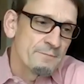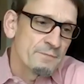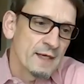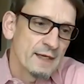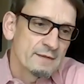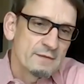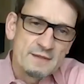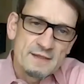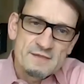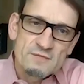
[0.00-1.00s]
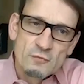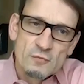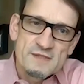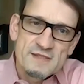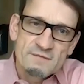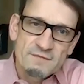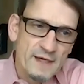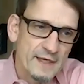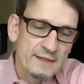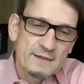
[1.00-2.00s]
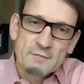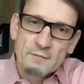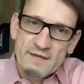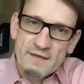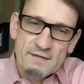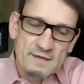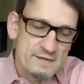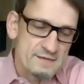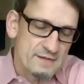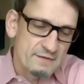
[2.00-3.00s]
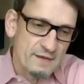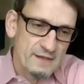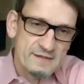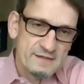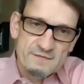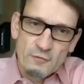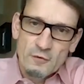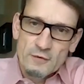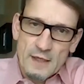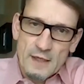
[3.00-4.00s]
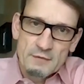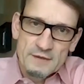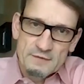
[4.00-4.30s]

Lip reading: and these rules define whether these devices fall now into